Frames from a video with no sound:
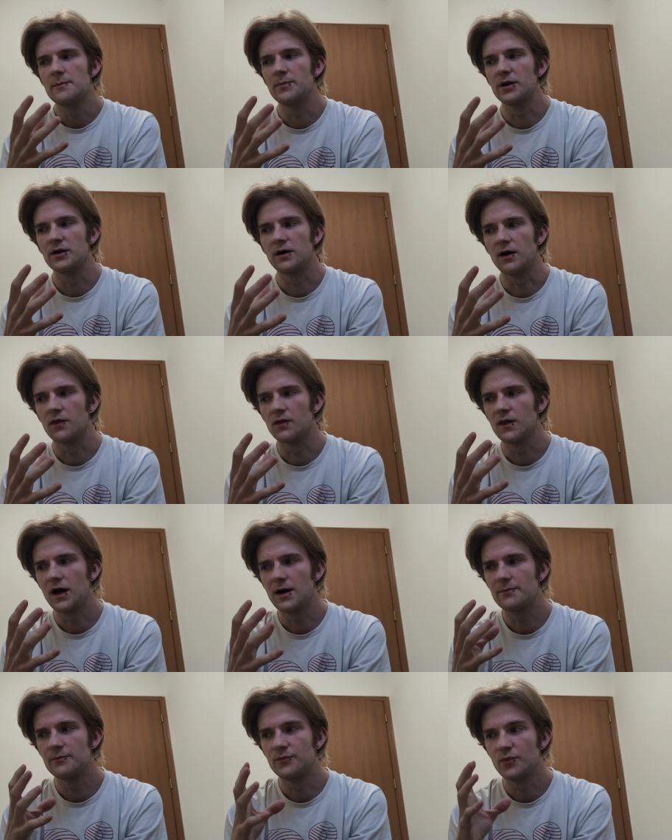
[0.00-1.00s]
but a
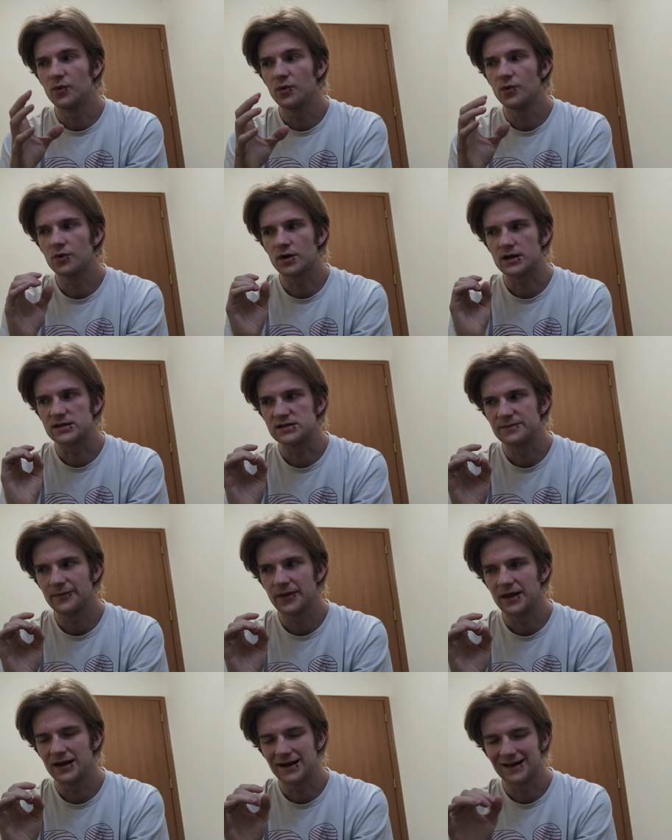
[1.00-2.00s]
lot more
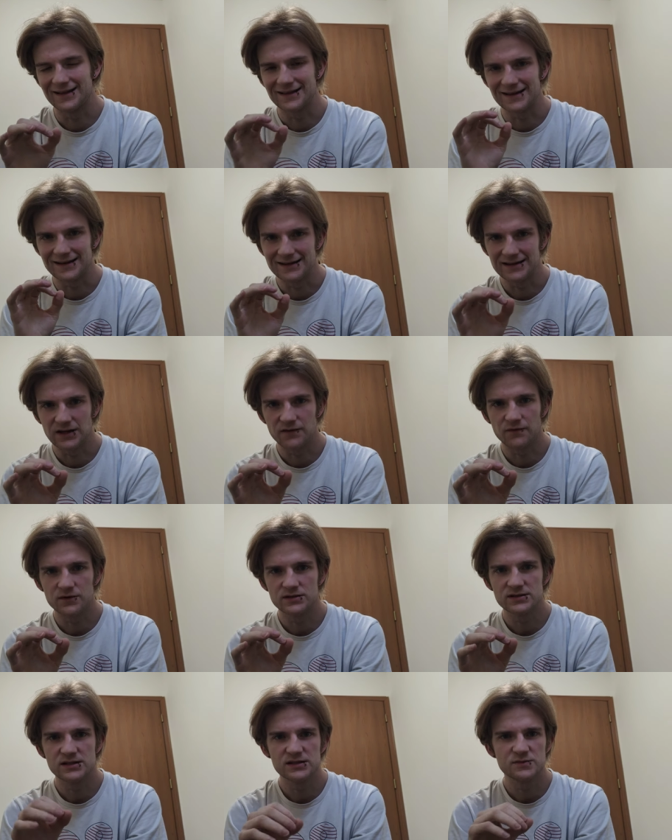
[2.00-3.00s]
explaining the
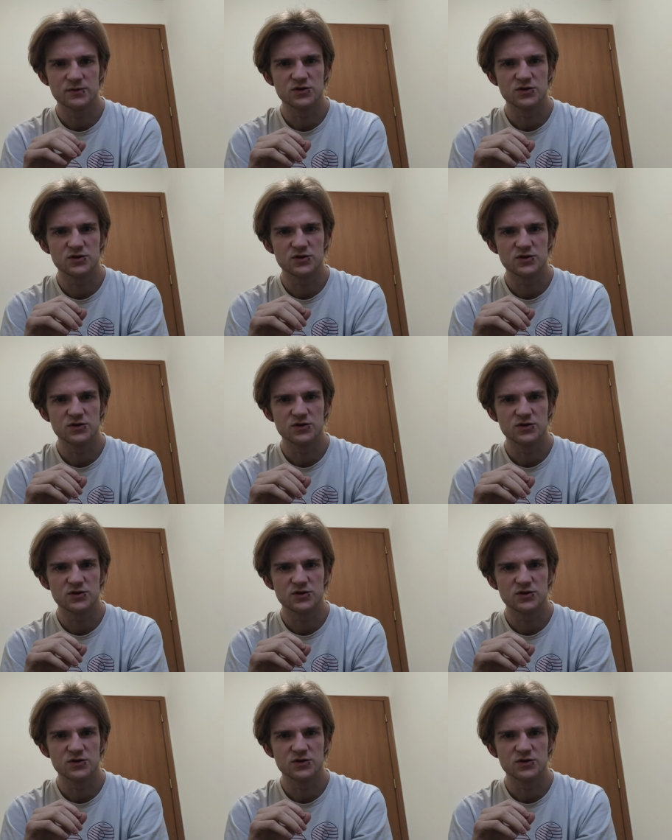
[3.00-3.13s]
differences